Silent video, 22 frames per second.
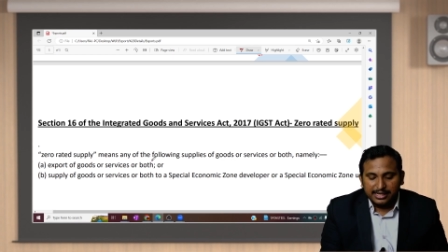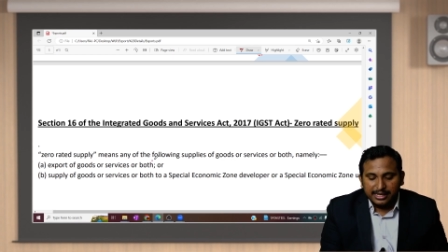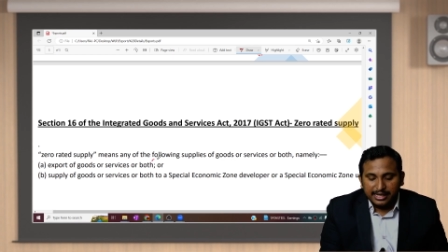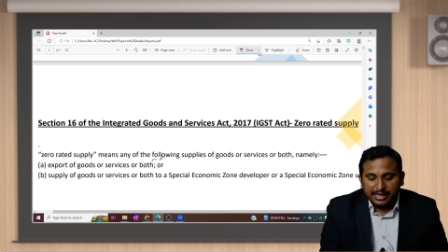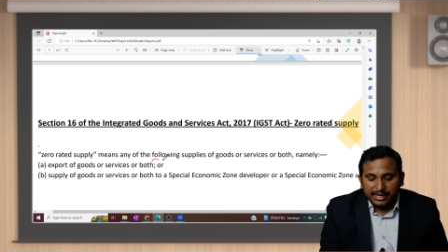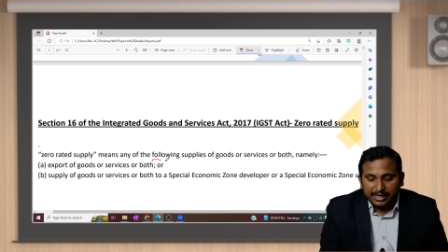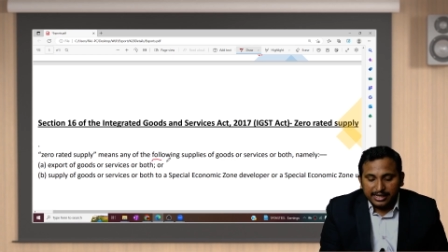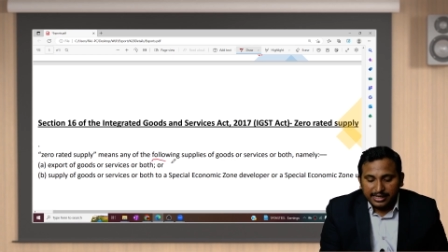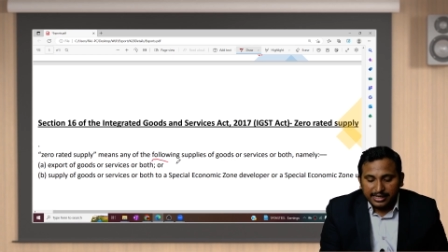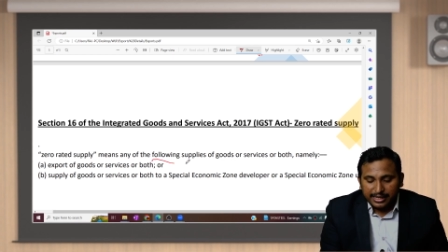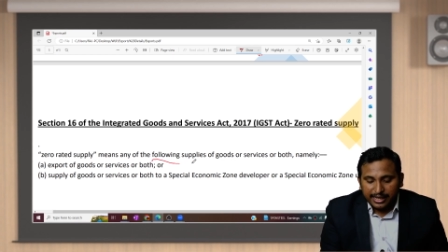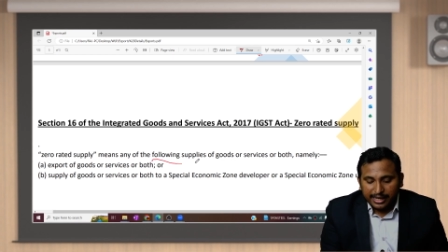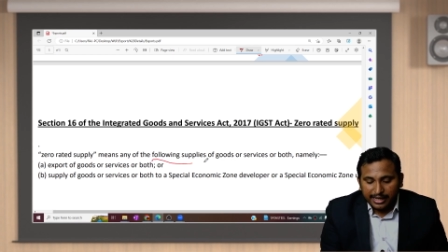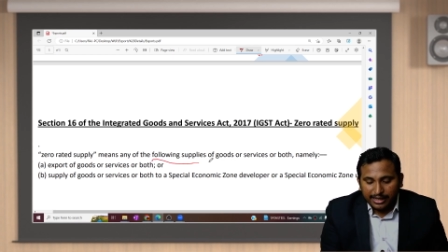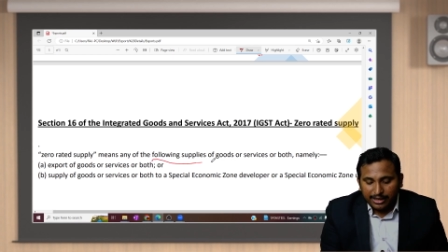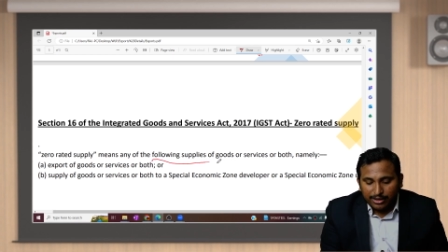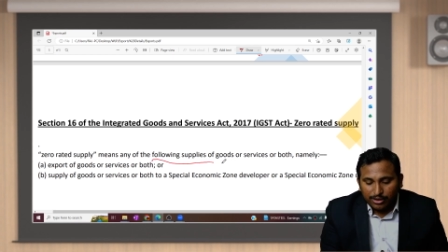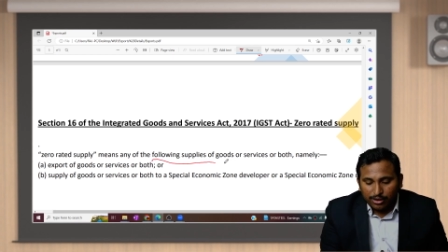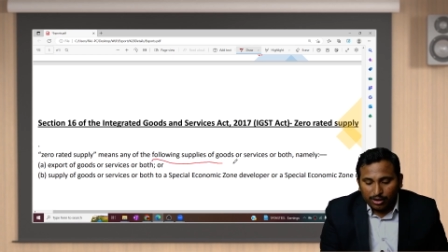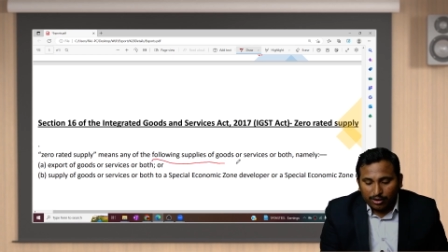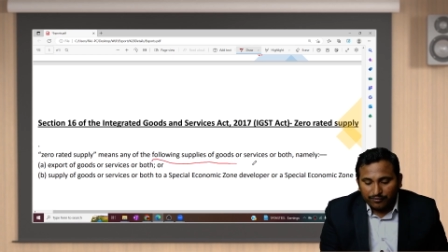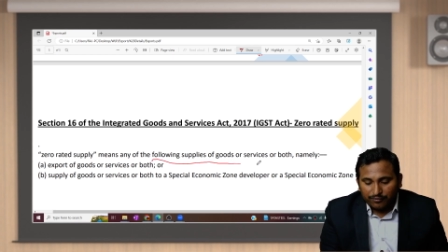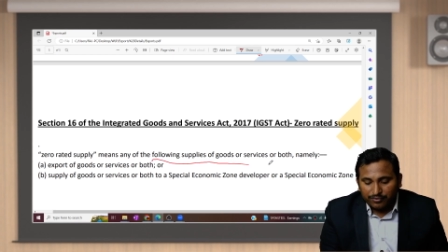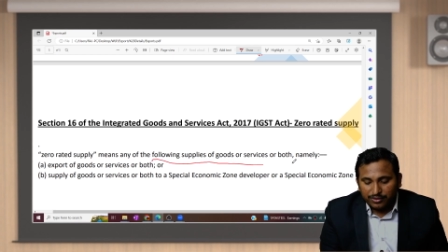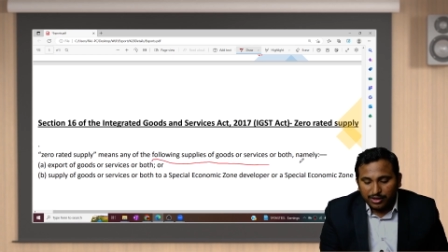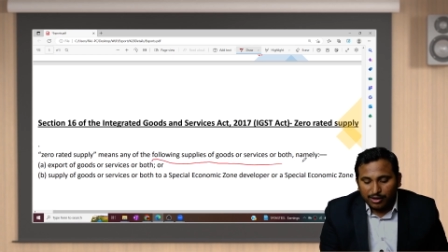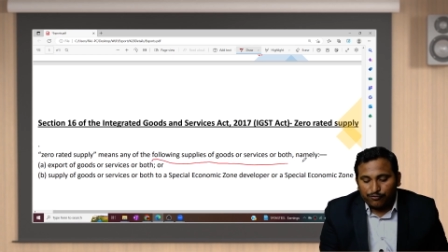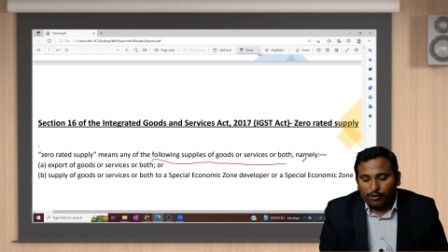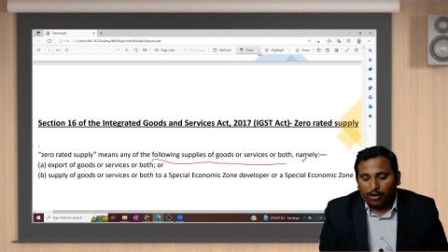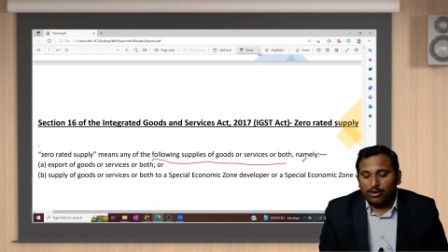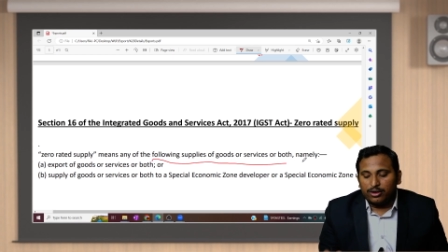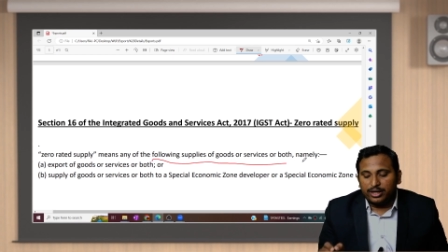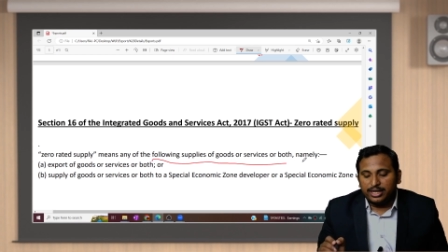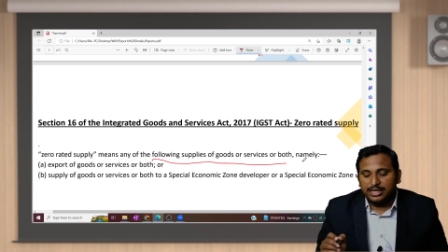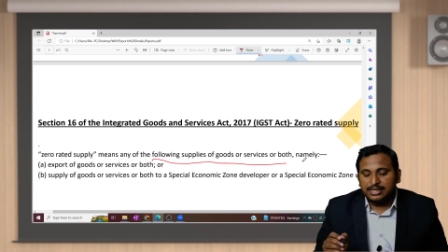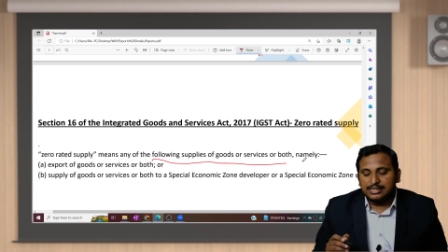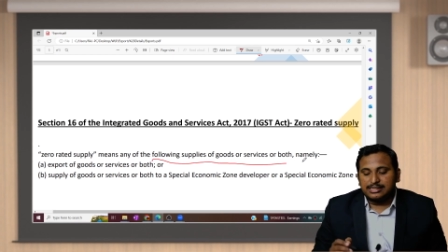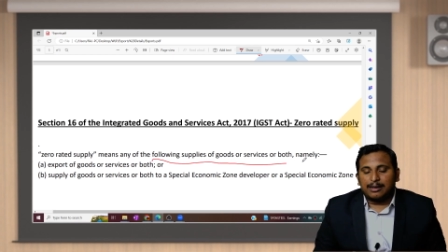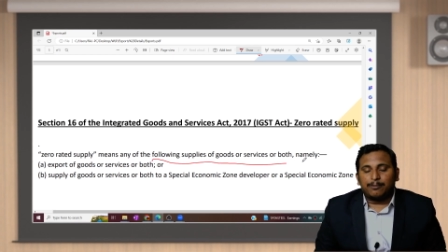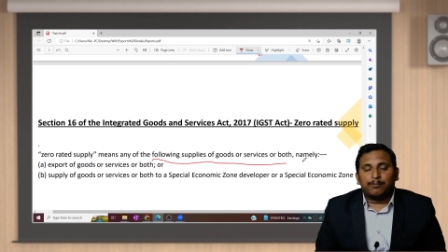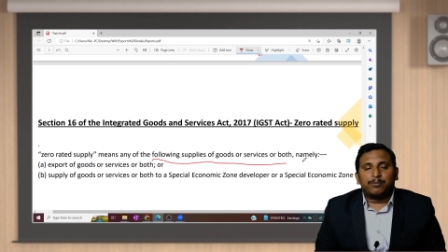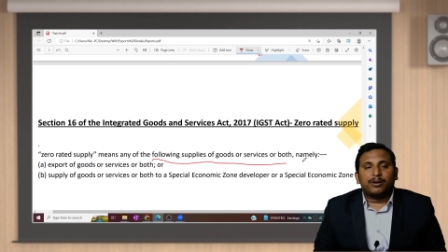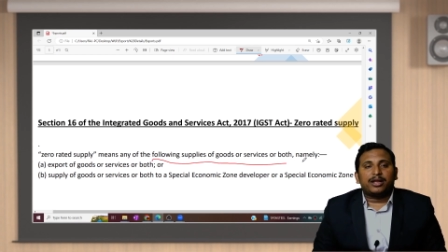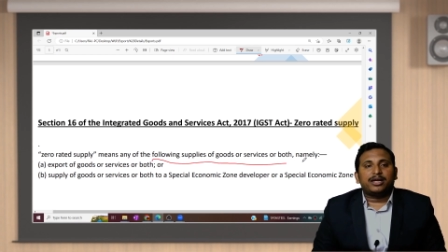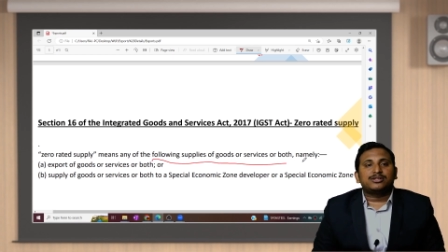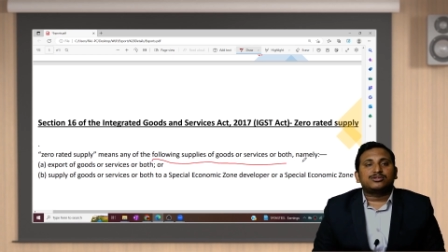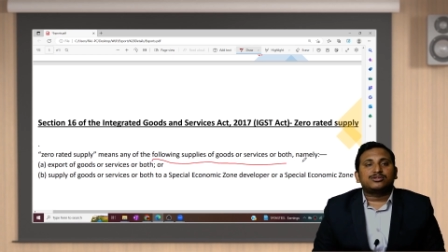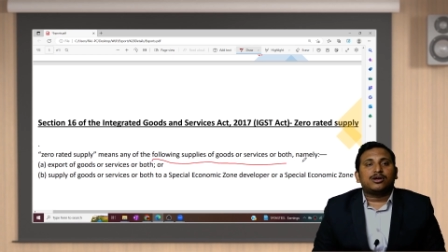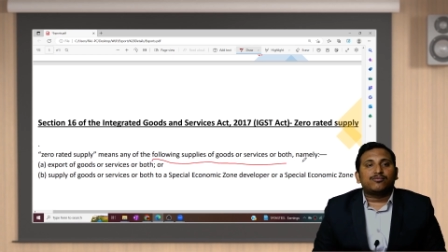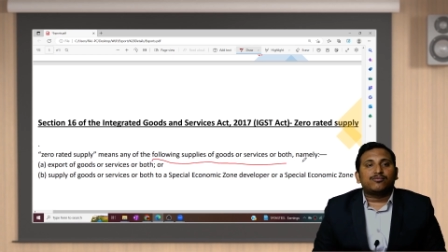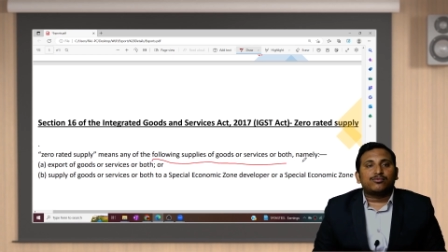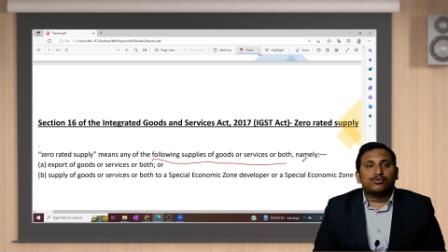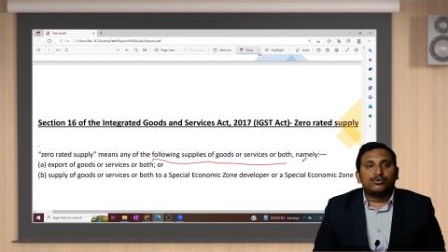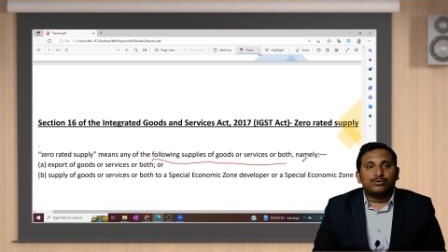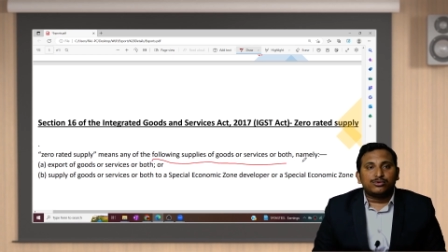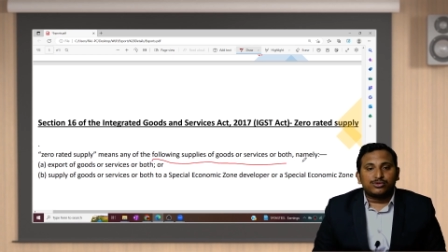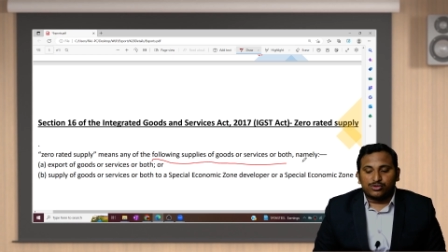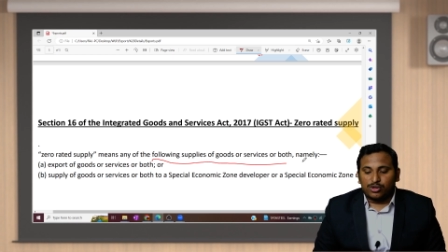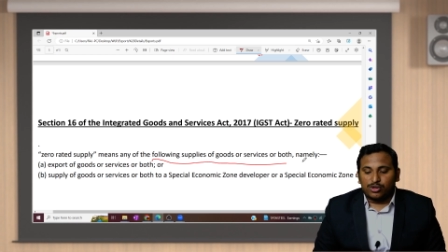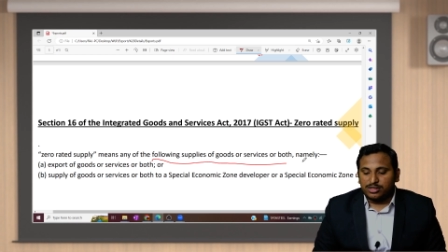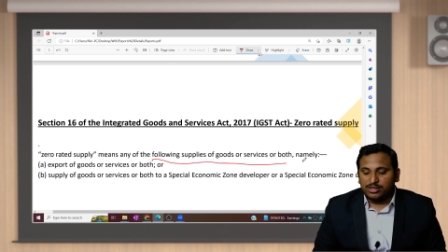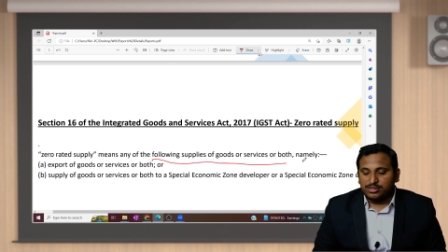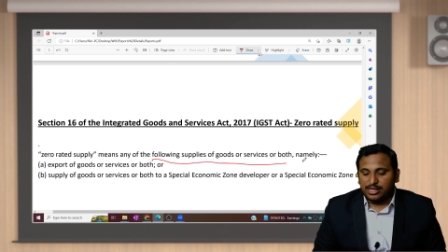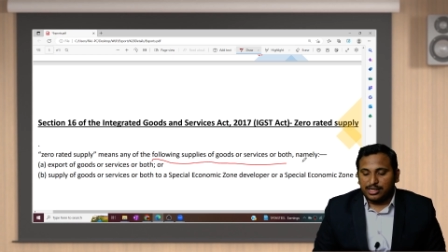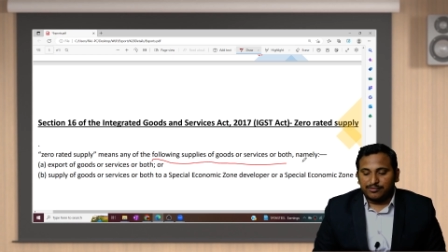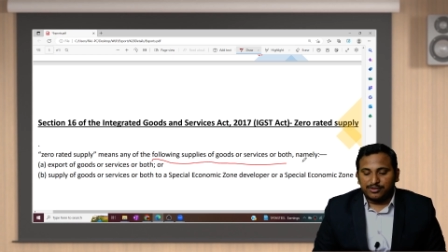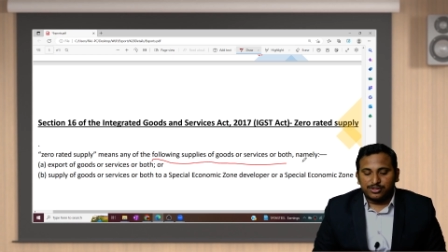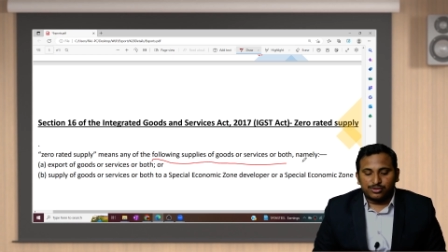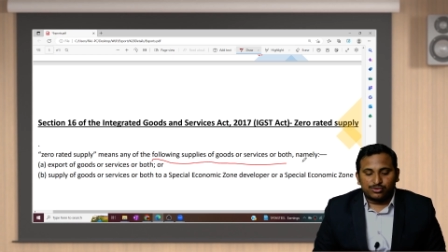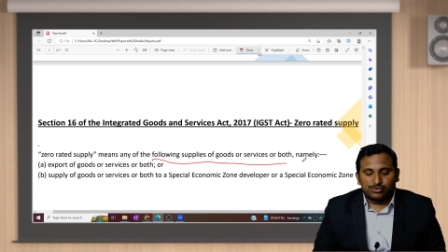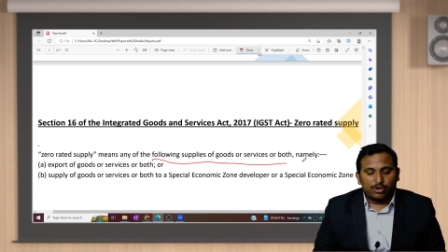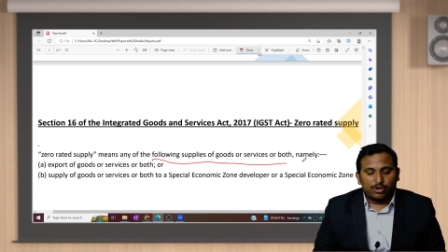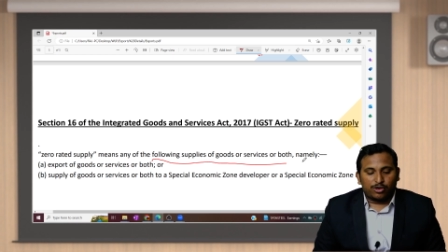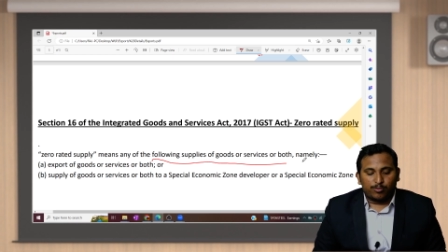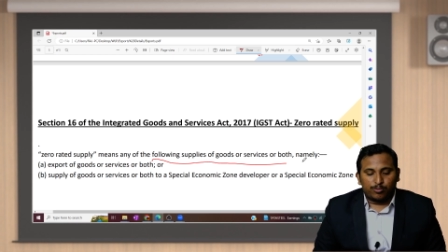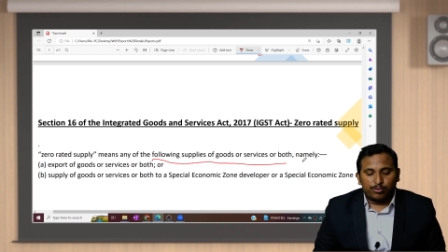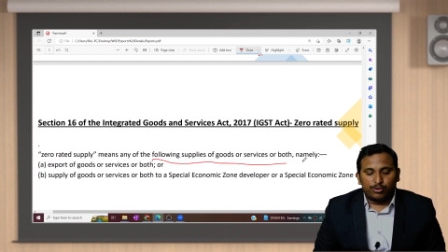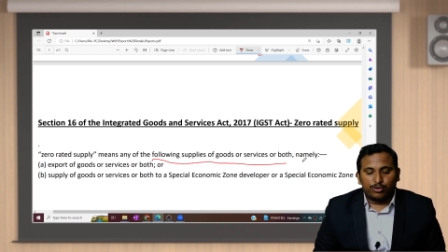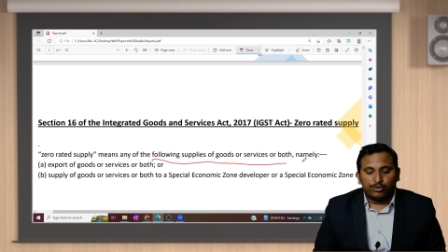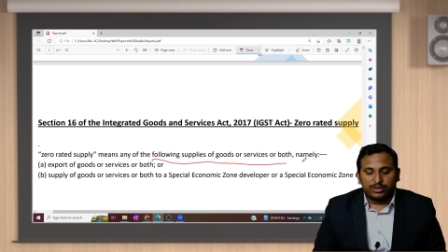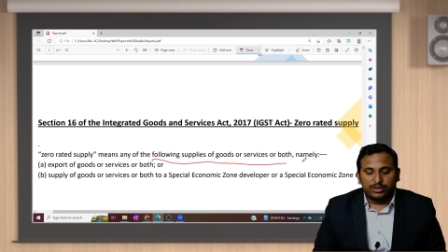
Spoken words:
any of the following supplies of goods or service or both,